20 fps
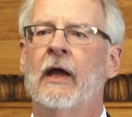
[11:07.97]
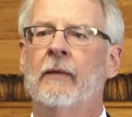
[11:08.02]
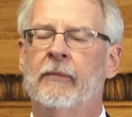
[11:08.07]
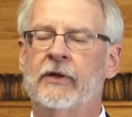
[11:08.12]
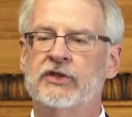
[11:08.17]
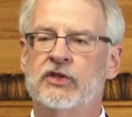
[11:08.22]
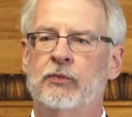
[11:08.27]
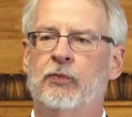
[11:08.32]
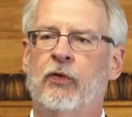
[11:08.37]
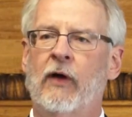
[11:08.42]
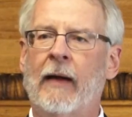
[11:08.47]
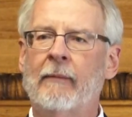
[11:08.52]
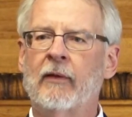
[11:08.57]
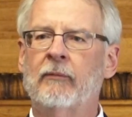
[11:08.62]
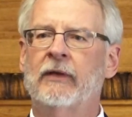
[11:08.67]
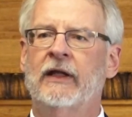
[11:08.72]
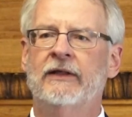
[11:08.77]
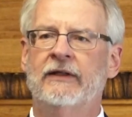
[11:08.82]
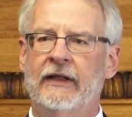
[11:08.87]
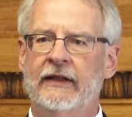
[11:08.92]
but you
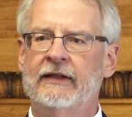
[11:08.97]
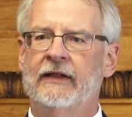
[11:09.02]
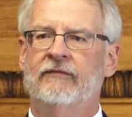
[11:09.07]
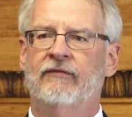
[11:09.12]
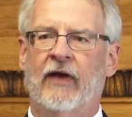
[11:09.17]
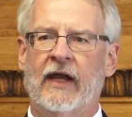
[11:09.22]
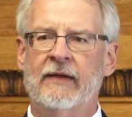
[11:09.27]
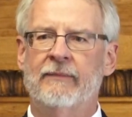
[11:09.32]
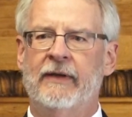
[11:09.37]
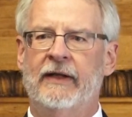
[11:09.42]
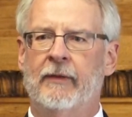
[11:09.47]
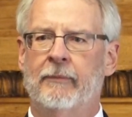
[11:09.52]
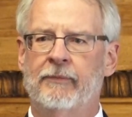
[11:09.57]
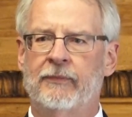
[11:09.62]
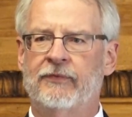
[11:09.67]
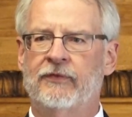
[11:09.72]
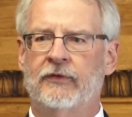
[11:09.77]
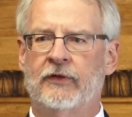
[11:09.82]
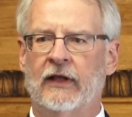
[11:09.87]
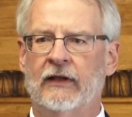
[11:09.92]
probably didn't invite me
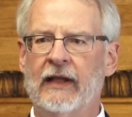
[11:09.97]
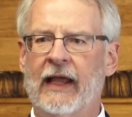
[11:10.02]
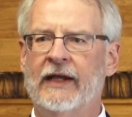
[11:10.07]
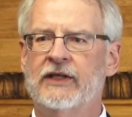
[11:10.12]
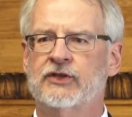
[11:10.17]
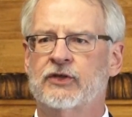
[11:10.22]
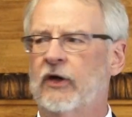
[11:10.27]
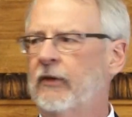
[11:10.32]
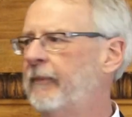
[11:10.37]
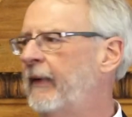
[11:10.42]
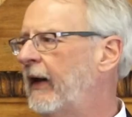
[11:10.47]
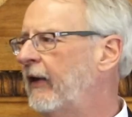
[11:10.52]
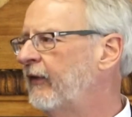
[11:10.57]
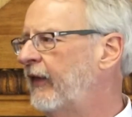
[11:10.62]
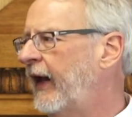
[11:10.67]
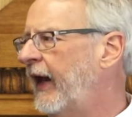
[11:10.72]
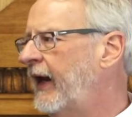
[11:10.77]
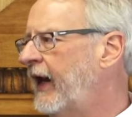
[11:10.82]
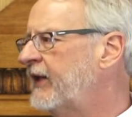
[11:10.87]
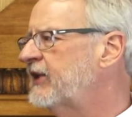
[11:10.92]
to lecture about that.